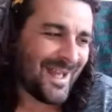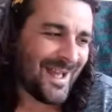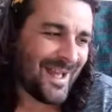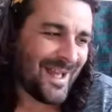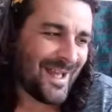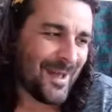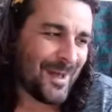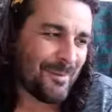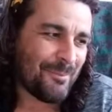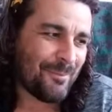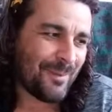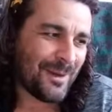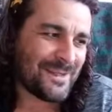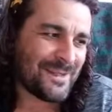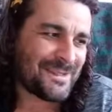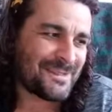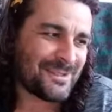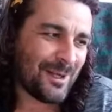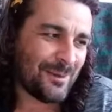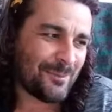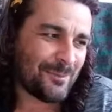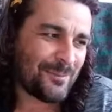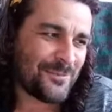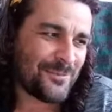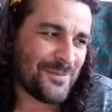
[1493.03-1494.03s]
Uh, my
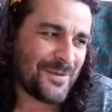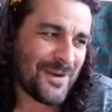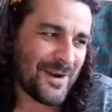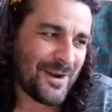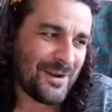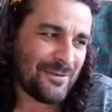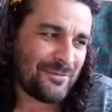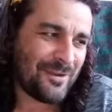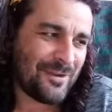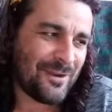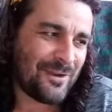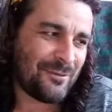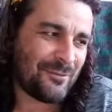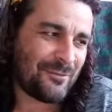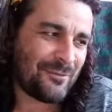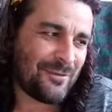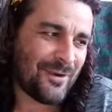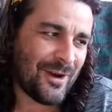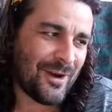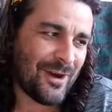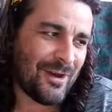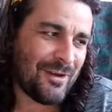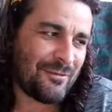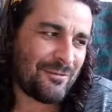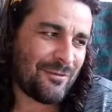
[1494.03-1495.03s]
top five at
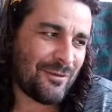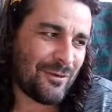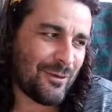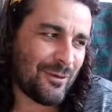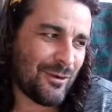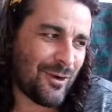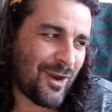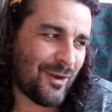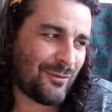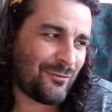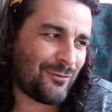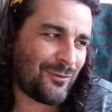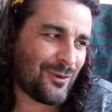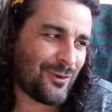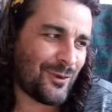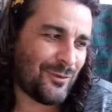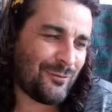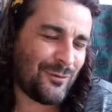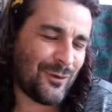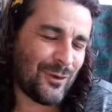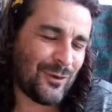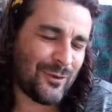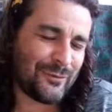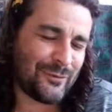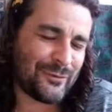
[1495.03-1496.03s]
five. A few
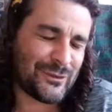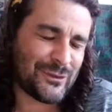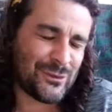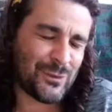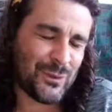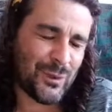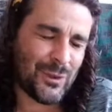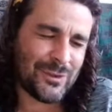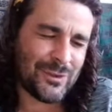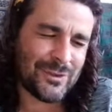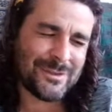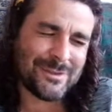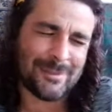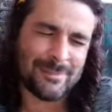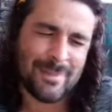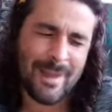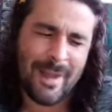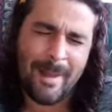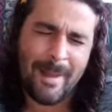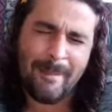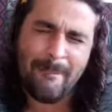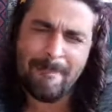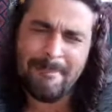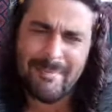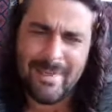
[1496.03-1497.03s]
of you have swung some
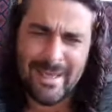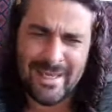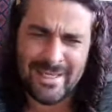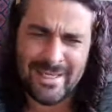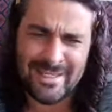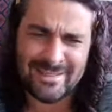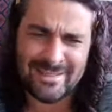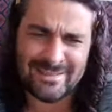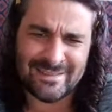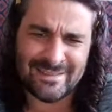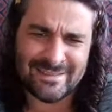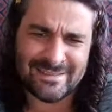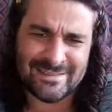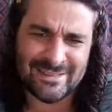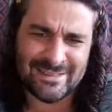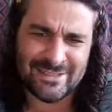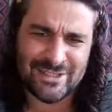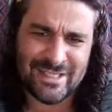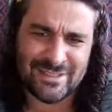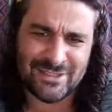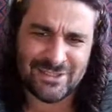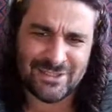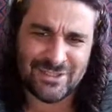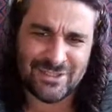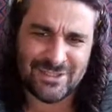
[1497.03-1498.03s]
amazing
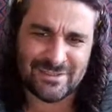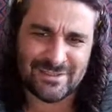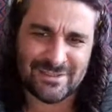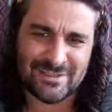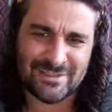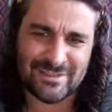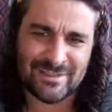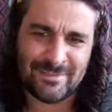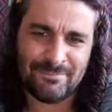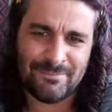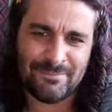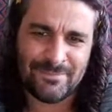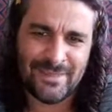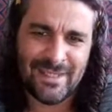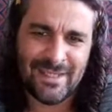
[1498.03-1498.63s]
suggestions.